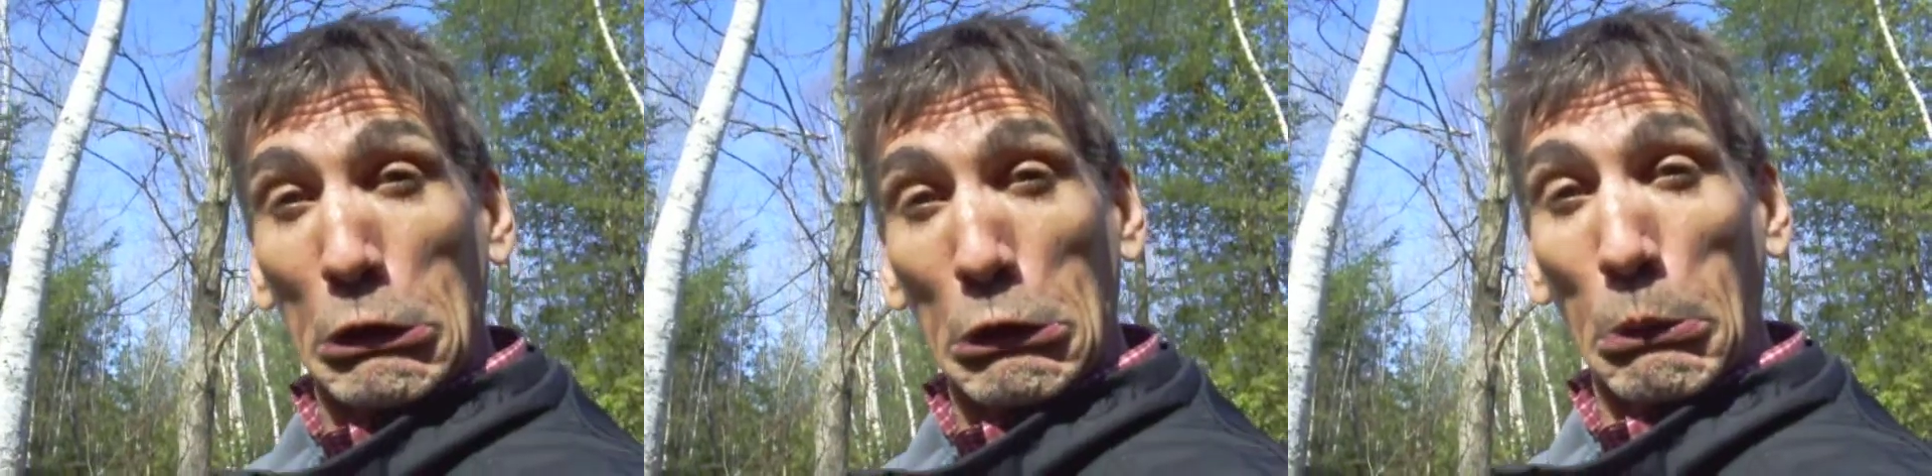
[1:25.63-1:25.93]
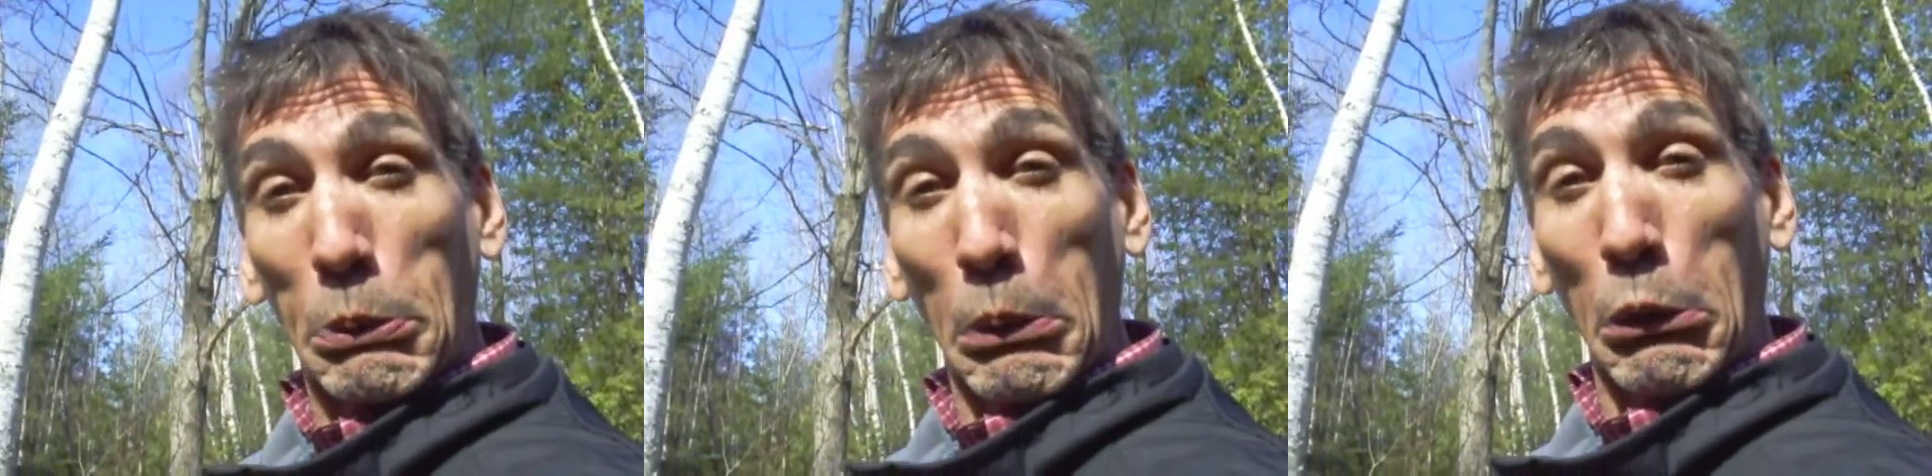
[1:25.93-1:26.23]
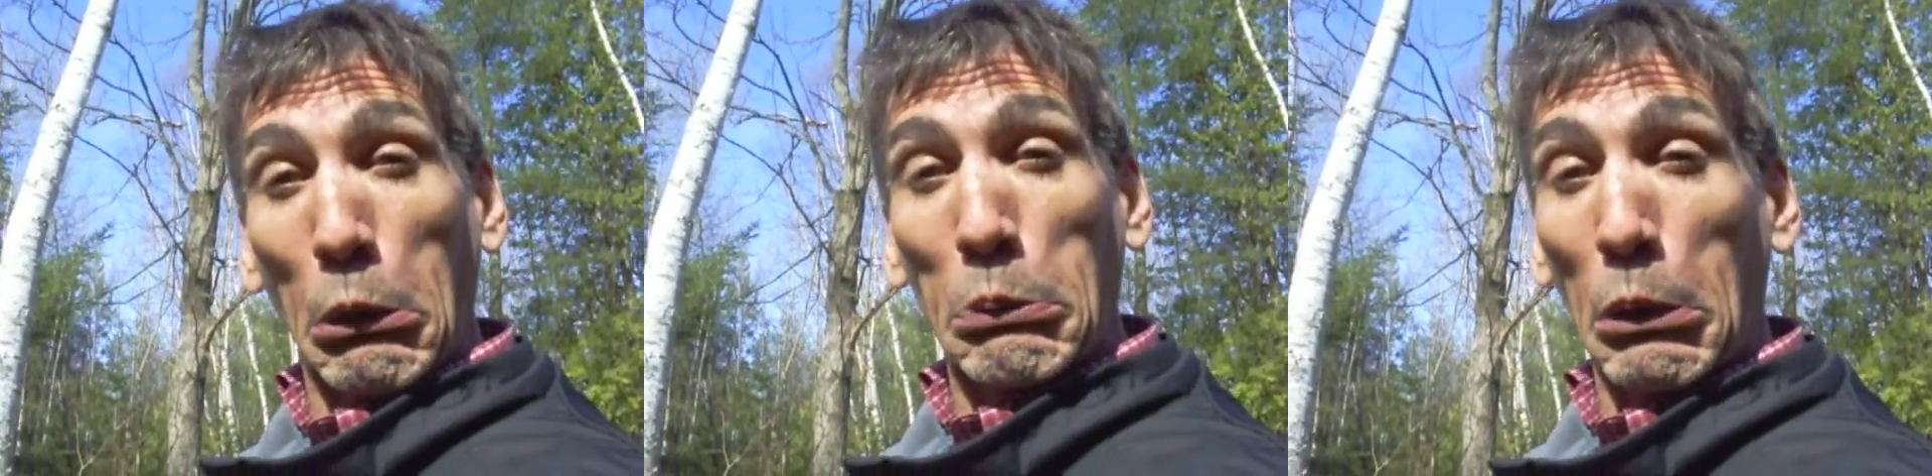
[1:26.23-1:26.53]
at the
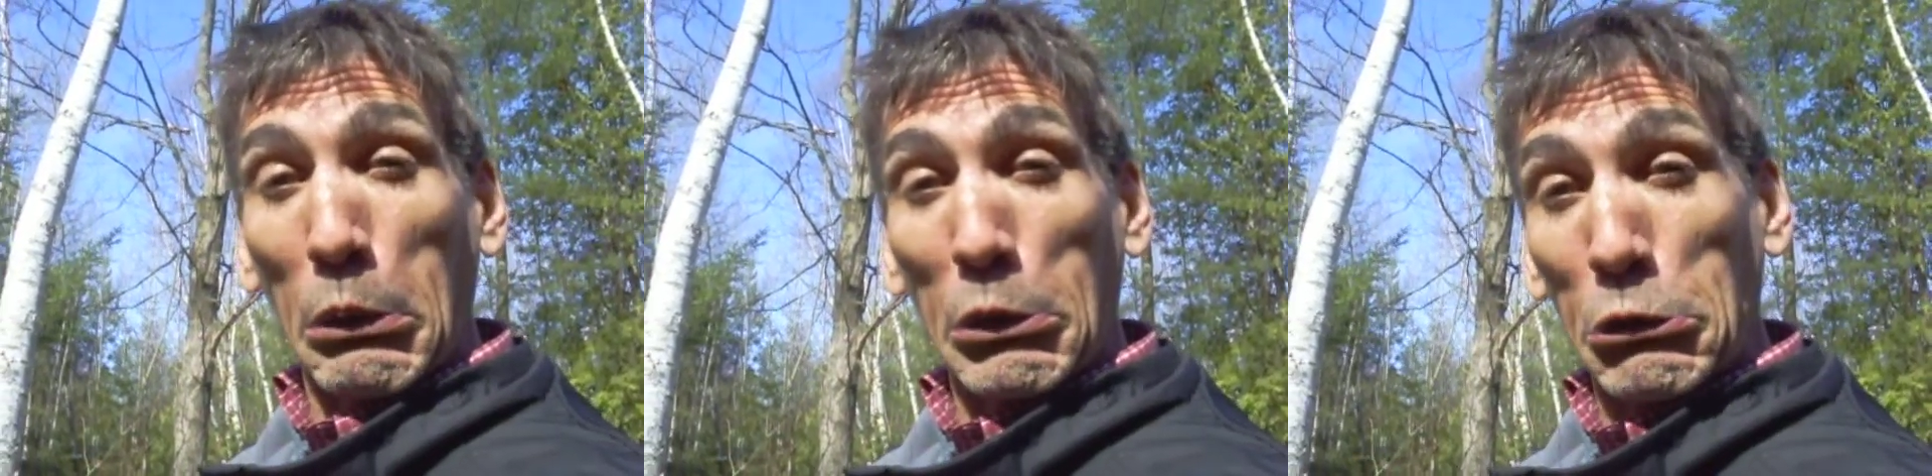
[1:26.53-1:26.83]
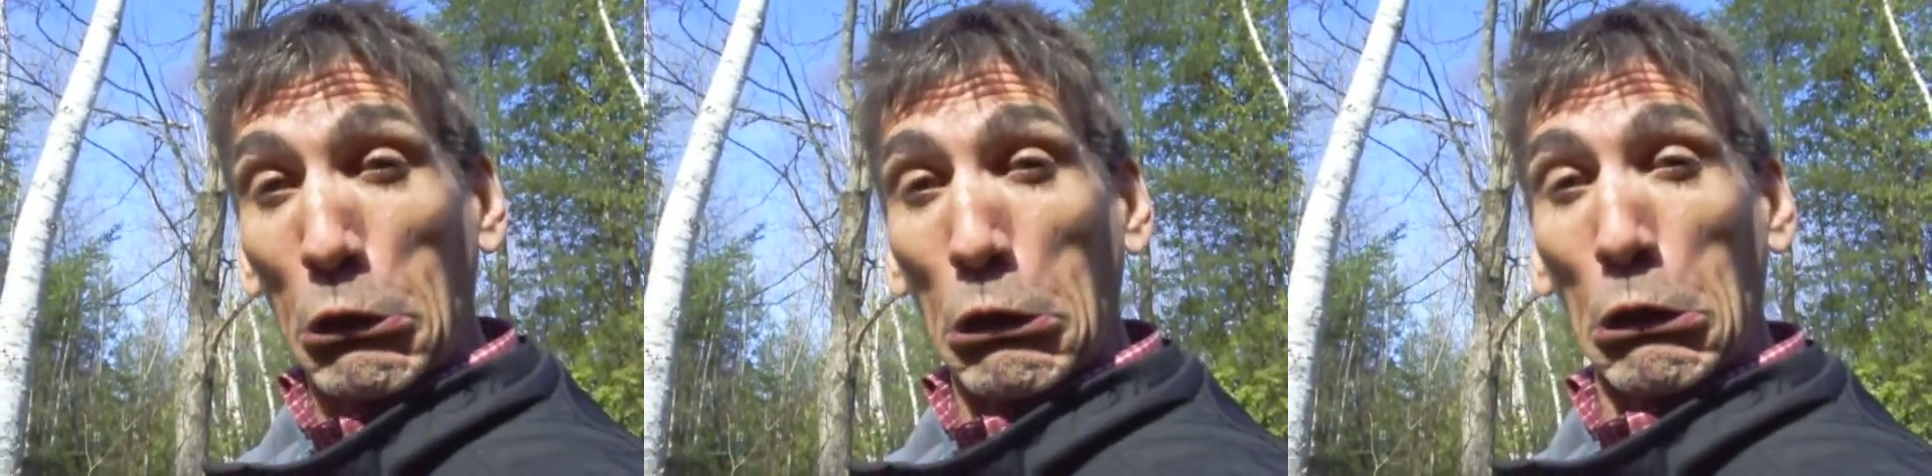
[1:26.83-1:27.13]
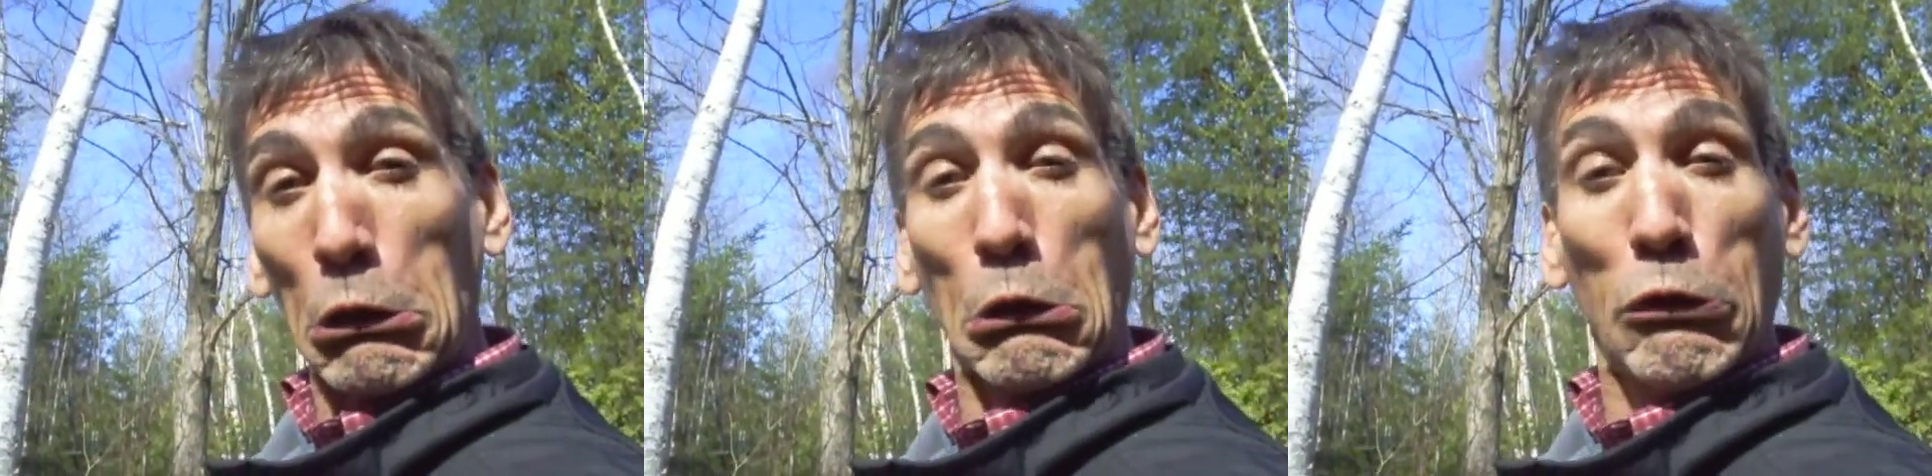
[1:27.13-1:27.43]

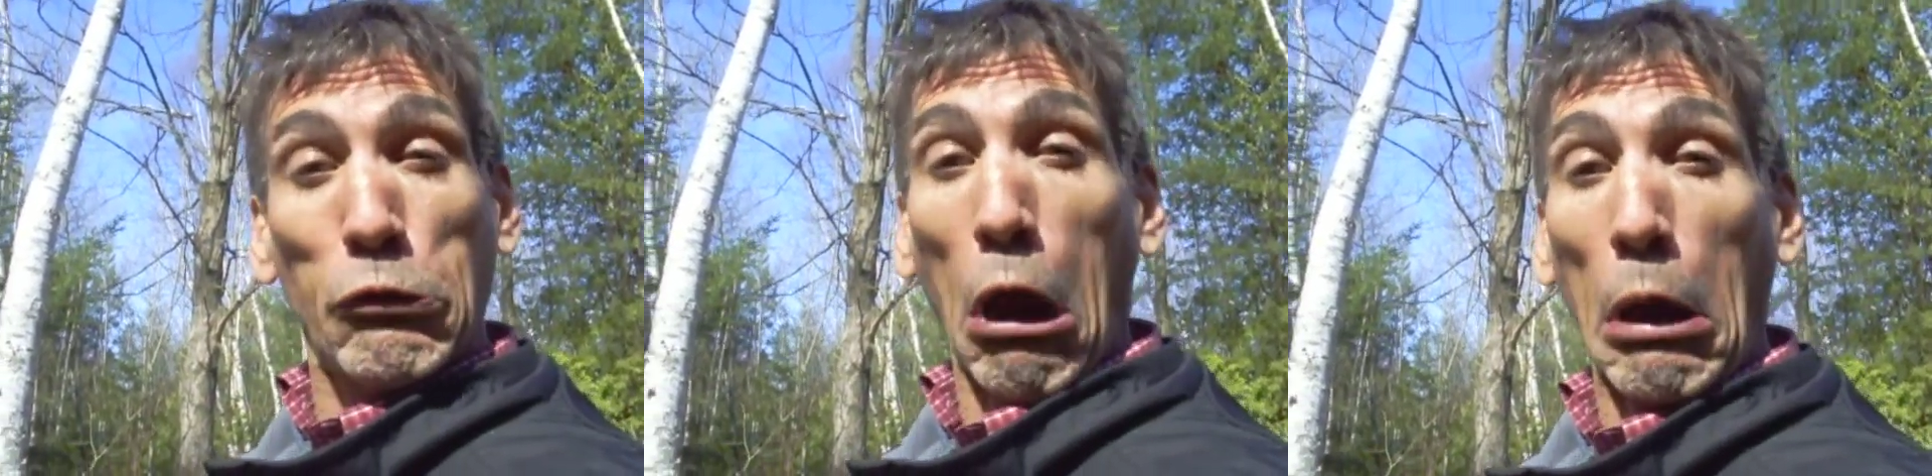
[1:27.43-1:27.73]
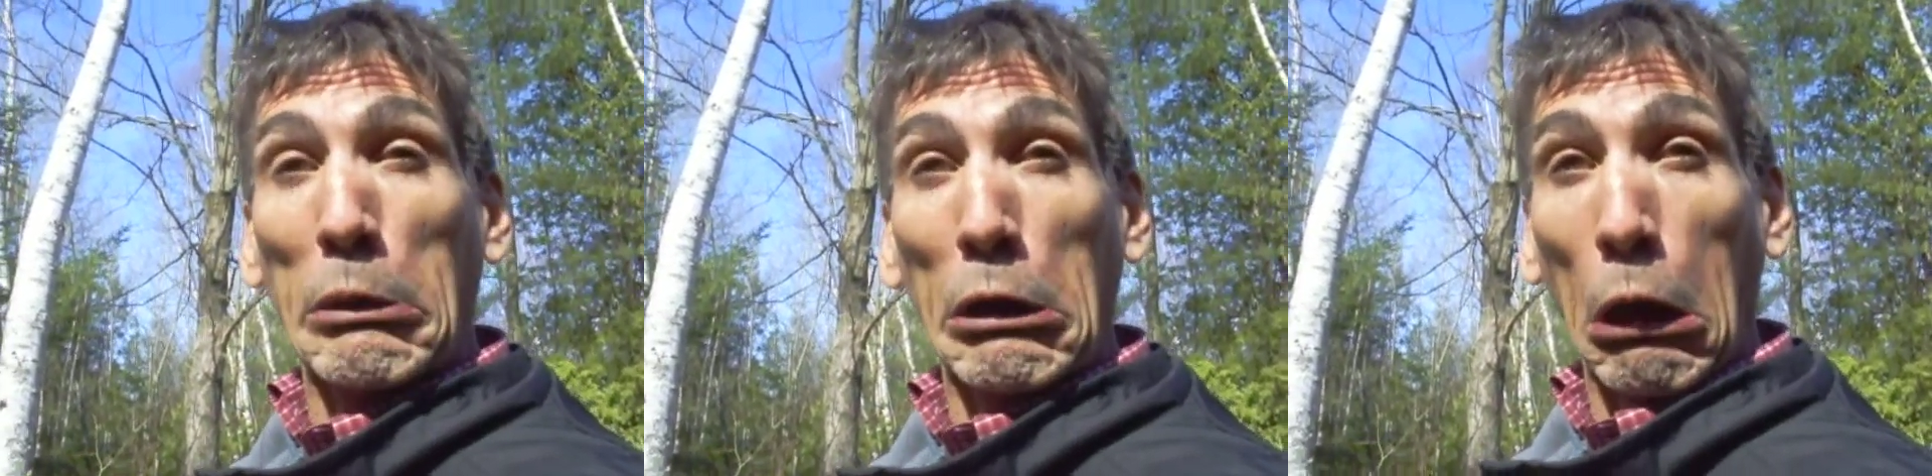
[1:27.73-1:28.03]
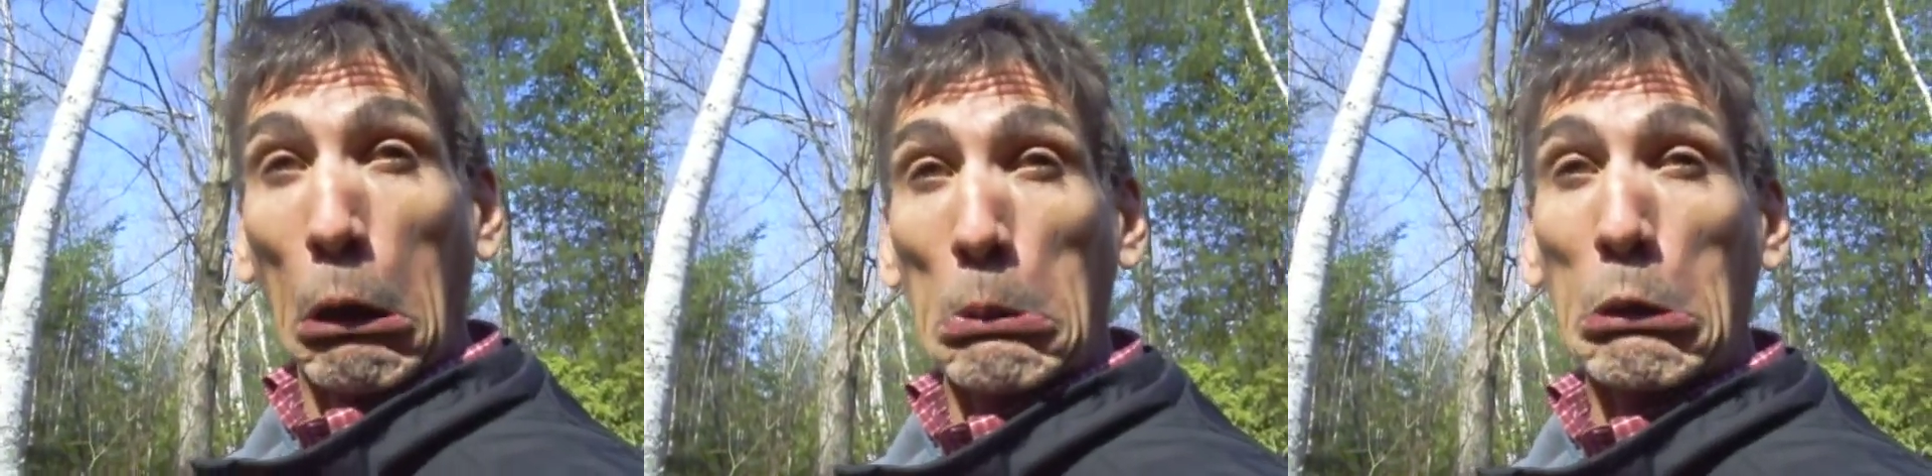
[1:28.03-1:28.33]
BBC to fly me
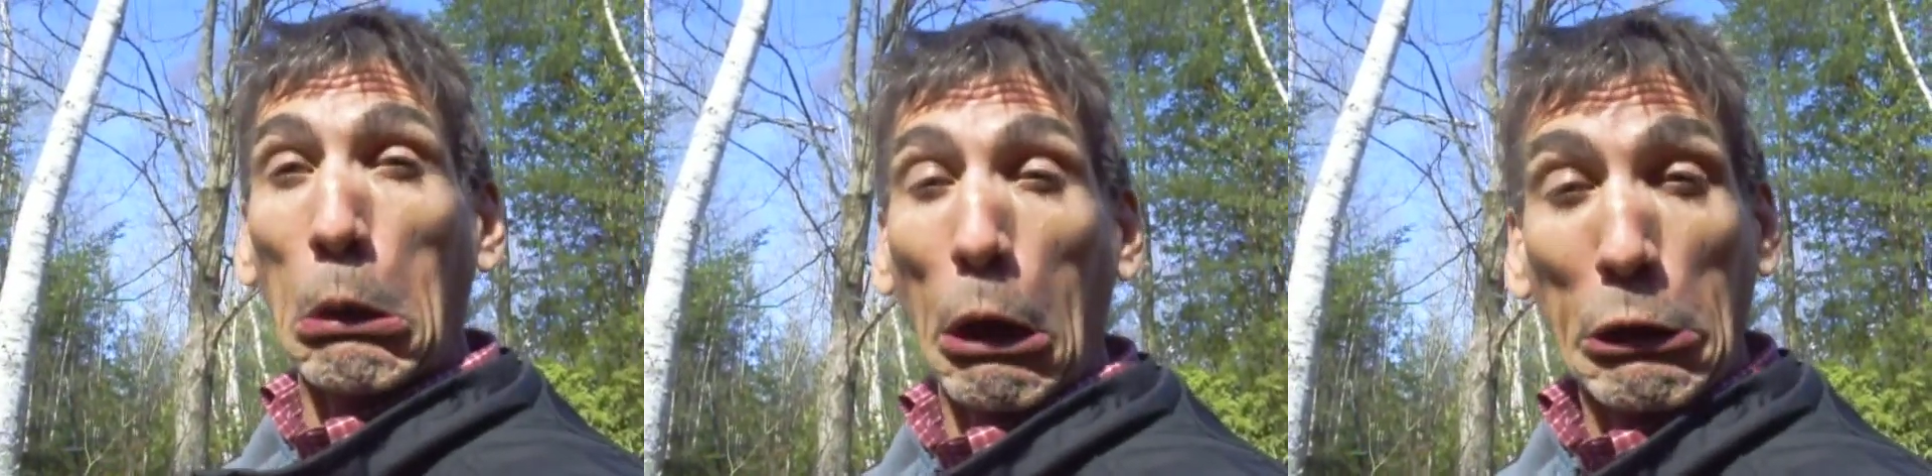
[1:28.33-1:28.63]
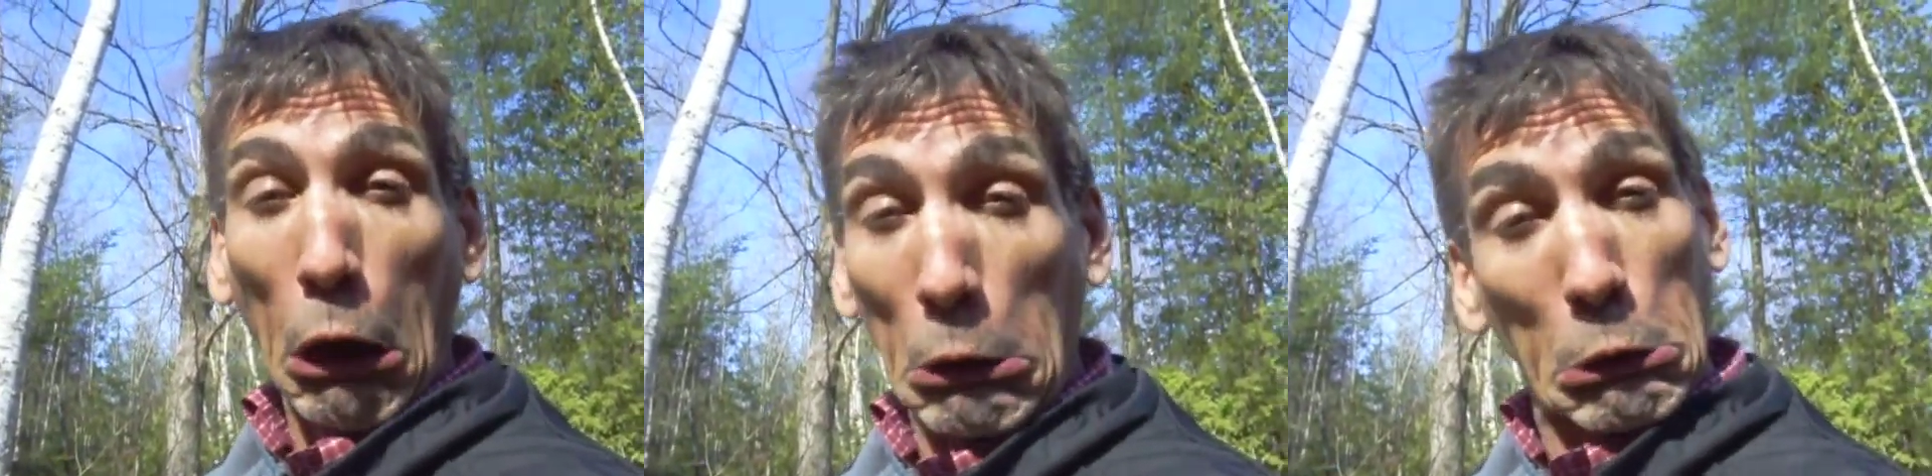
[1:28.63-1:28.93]
home quite yet.